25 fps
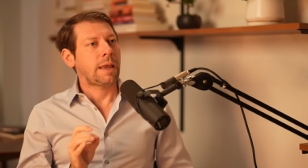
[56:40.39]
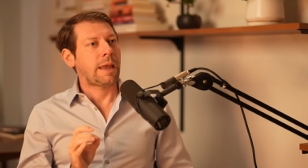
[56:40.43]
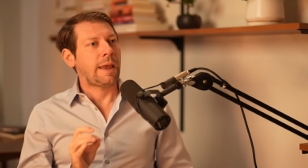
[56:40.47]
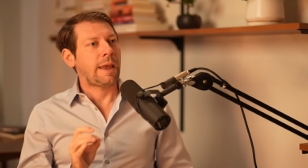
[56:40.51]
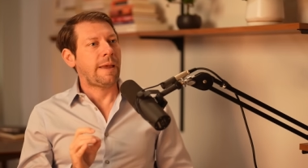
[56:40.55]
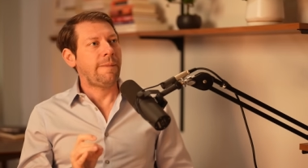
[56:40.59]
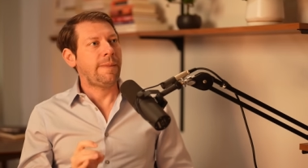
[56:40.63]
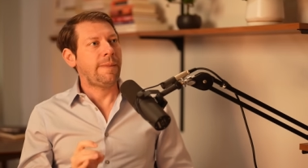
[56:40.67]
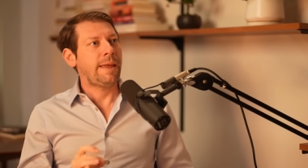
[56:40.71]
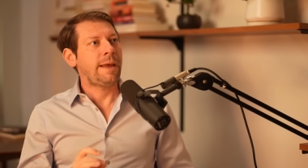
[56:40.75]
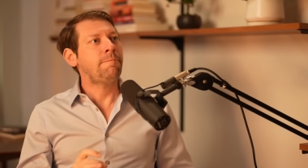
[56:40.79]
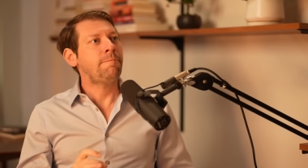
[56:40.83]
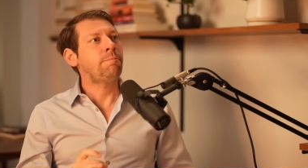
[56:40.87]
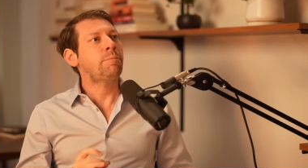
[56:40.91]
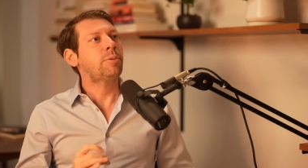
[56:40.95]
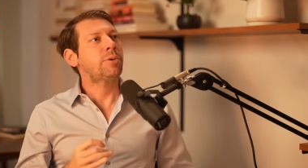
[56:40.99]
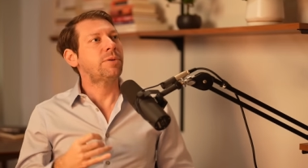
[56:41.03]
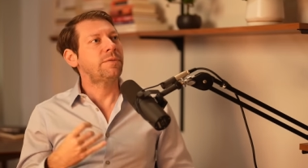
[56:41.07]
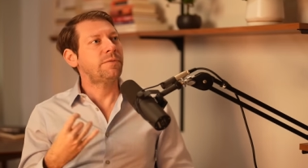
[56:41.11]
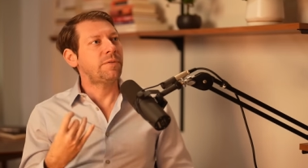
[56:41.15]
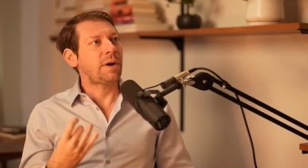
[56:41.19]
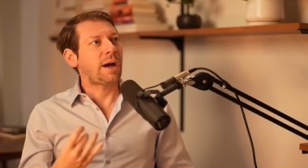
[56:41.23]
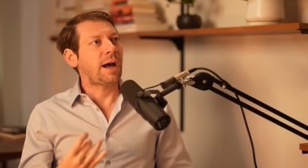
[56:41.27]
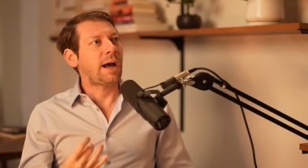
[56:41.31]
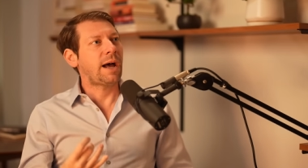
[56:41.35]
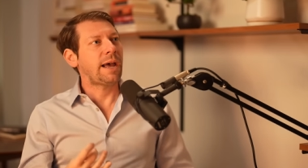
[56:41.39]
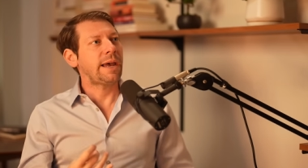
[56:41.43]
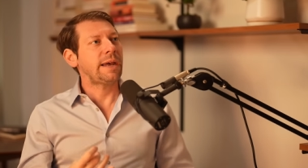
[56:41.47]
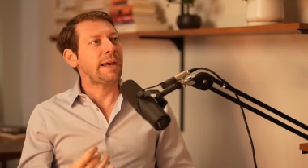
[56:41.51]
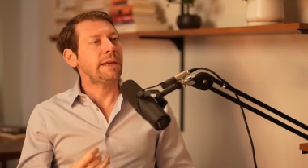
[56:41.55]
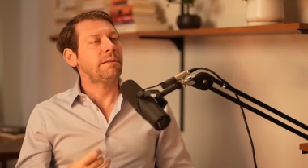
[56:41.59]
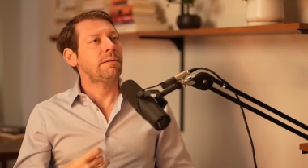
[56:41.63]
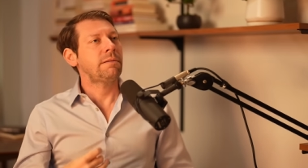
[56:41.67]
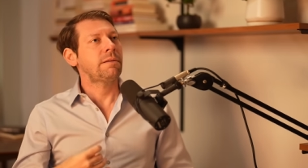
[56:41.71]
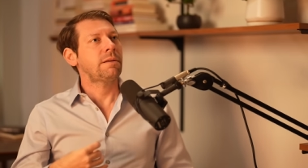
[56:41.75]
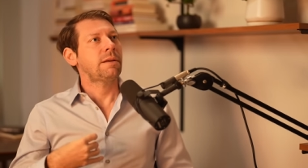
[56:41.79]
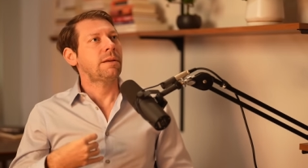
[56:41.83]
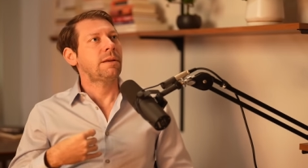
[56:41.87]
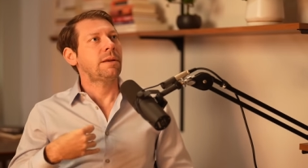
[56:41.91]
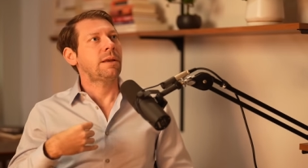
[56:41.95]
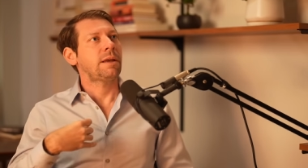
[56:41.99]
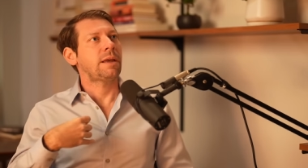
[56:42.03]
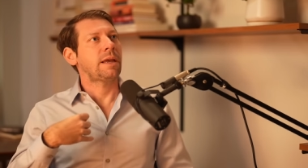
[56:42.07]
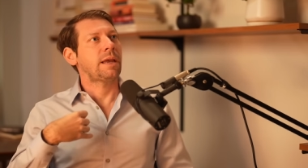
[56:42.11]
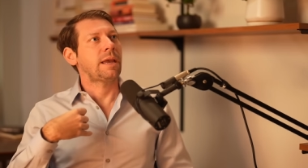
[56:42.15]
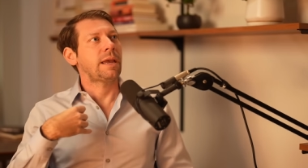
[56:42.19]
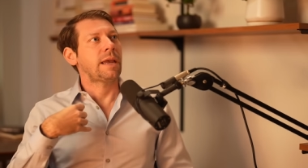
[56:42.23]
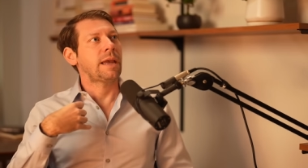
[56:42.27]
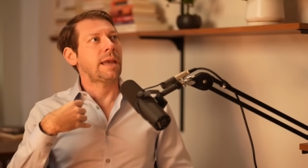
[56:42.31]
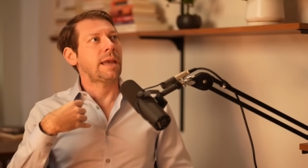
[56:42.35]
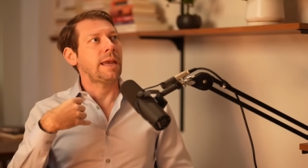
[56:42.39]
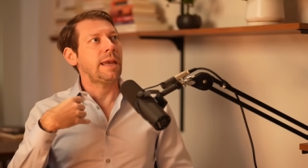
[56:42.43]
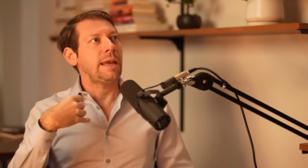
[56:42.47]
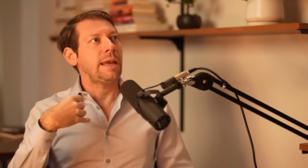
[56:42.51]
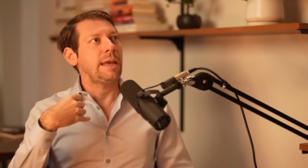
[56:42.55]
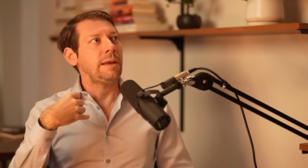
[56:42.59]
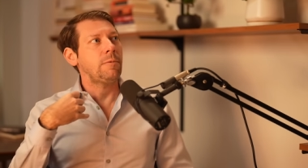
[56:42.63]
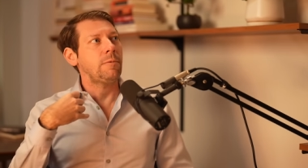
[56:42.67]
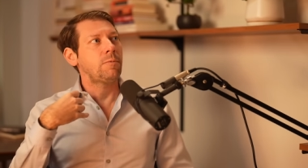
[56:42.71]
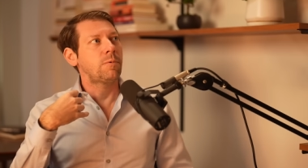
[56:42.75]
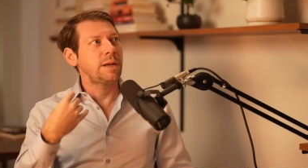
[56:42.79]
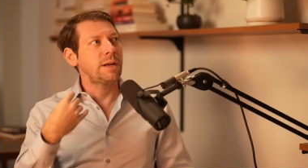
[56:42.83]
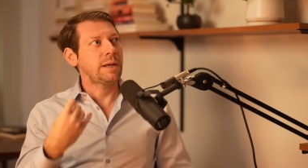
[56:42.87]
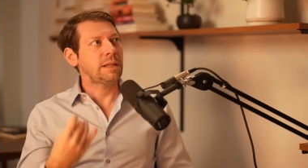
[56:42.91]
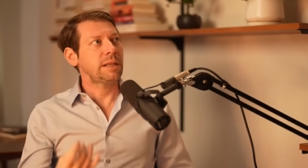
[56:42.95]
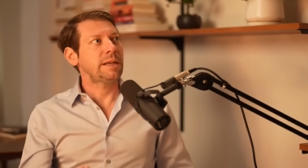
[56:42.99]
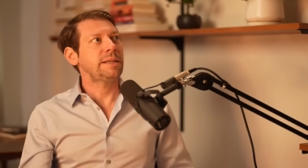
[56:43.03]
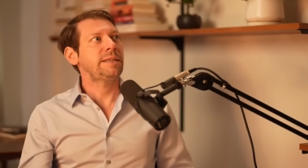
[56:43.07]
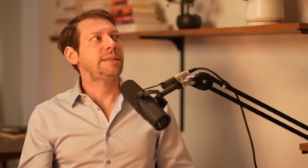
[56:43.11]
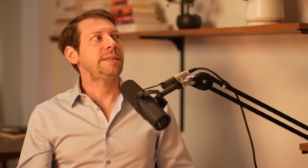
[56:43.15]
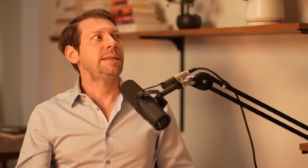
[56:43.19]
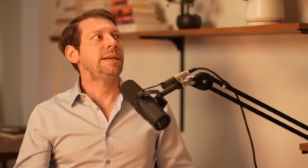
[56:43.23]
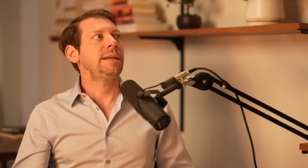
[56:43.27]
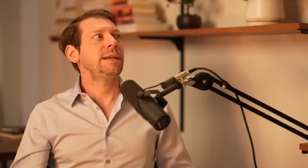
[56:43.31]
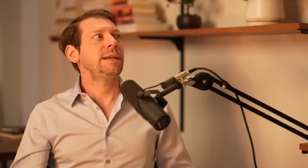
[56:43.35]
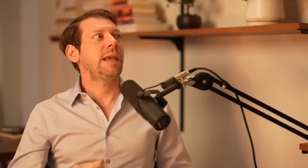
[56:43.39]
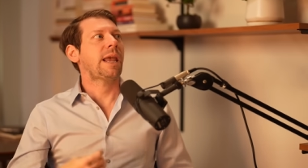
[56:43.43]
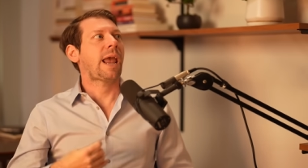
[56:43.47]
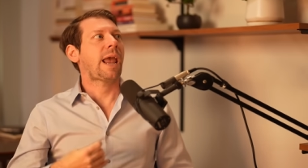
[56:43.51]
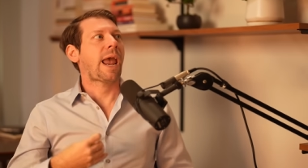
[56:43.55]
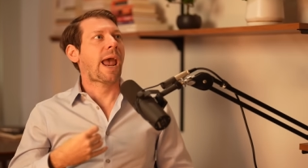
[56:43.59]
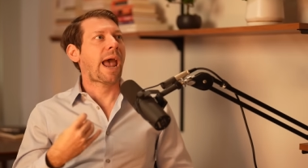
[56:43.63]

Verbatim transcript: and then provide a realistic,